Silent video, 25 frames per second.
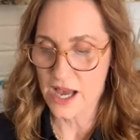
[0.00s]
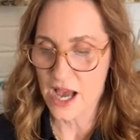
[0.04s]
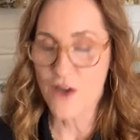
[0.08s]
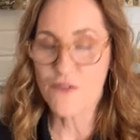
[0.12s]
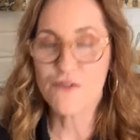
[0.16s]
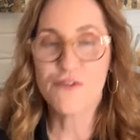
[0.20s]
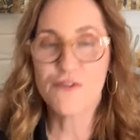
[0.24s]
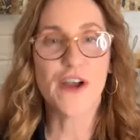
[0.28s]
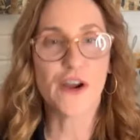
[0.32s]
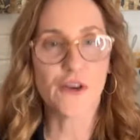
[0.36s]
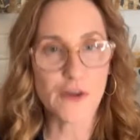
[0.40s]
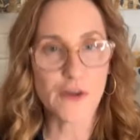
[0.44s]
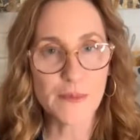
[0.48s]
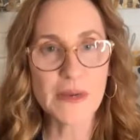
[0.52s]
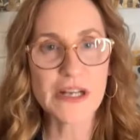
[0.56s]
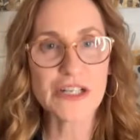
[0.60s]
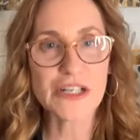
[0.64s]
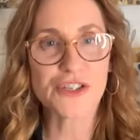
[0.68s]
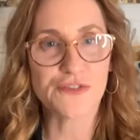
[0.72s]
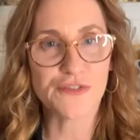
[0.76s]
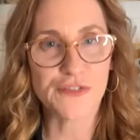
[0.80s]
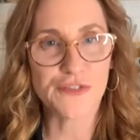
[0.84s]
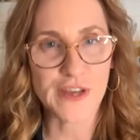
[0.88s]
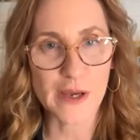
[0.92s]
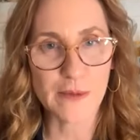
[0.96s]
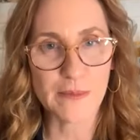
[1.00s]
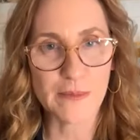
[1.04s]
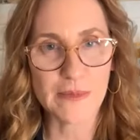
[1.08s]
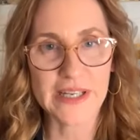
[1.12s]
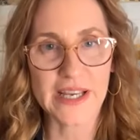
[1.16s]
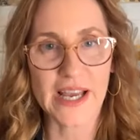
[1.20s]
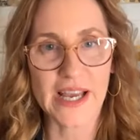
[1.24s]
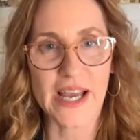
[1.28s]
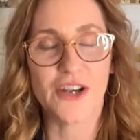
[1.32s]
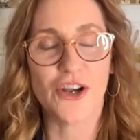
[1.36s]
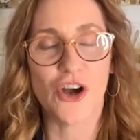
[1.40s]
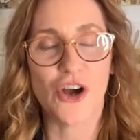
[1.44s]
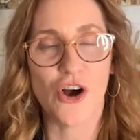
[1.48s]
very much a
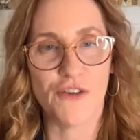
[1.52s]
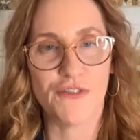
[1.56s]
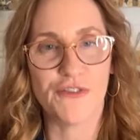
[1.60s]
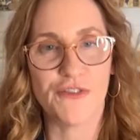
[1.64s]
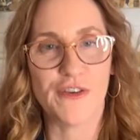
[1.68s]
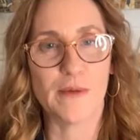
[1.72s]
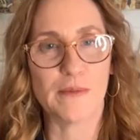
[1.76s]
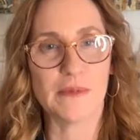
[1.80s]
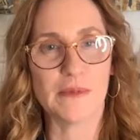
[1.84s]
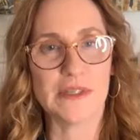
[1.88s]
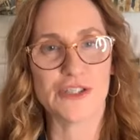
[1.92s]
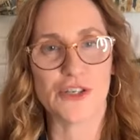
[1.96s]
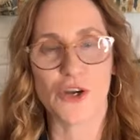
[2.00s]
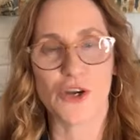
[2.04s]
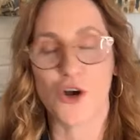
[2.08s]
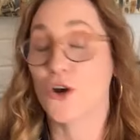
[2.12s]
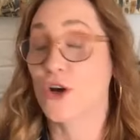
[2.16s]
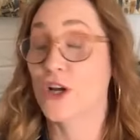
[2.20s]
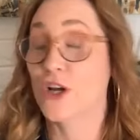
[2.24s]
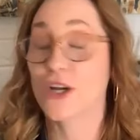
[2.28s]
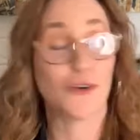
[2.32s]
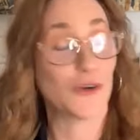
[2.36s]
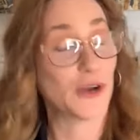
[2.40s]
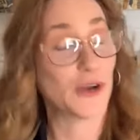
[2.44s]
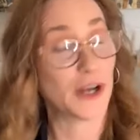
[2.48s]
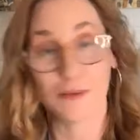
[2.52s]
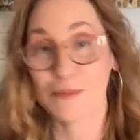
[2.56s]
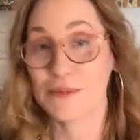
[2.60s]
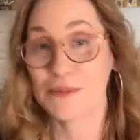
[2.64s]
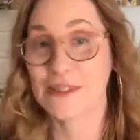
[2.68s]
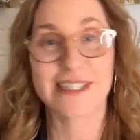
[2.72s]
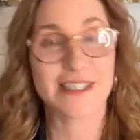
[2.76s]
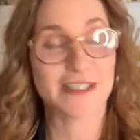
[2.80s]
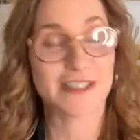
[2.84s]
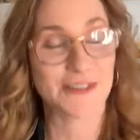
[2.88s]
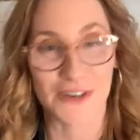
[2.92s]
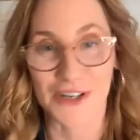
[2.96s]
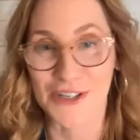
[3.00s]
family, and all families are
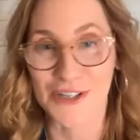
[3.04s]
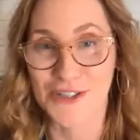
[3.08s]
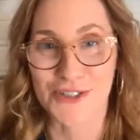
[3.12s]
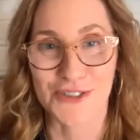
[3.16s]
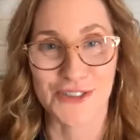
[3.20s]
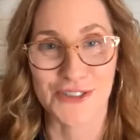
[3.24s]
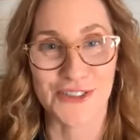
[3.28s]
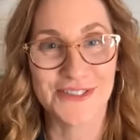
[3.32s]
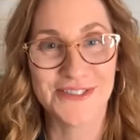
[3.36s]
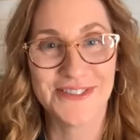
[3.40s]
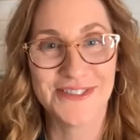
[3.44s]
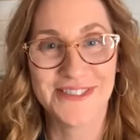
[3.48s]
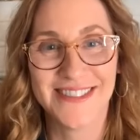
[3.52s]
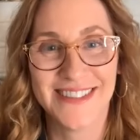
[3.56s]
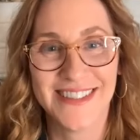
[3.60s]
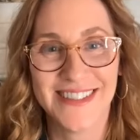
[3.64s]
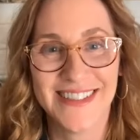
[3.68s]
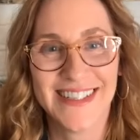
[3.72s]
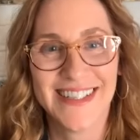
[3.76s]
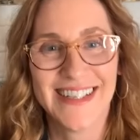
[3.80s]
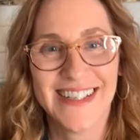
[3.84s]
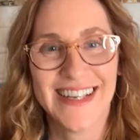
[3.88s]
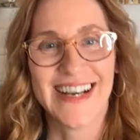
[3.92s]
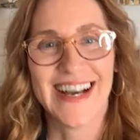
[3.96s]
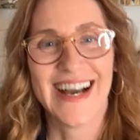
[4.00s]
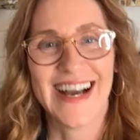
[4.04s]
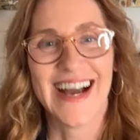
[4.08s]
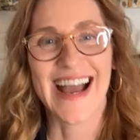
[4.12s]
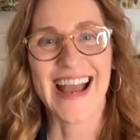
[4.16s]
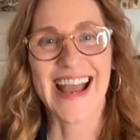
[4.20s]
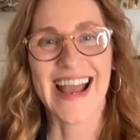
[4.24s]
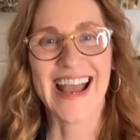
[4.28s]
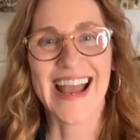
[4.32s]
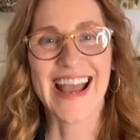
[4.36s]
incredibly dysfunctional. Yes.